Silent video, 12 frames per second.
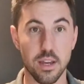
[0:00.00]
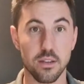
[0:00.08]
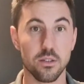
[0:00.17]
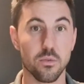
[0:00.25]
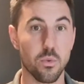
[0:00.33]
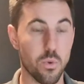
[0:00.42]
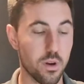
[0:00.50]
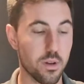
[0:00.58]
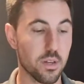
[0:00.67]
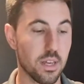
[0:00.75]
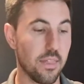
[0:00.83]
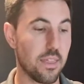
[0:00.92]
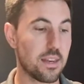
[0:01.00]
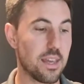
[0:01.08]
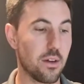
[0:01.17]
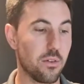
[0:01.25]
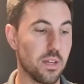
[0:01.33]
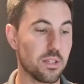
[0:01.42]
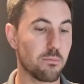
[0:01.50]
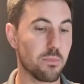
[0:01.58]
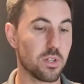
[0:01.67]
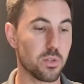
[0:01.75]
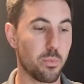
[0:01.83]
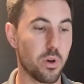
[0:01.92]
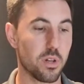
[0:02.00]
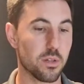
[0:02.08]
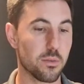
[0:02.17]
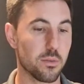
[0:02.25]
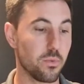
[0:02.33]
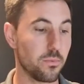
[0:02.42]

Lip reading: So we want to get that down as much as possible.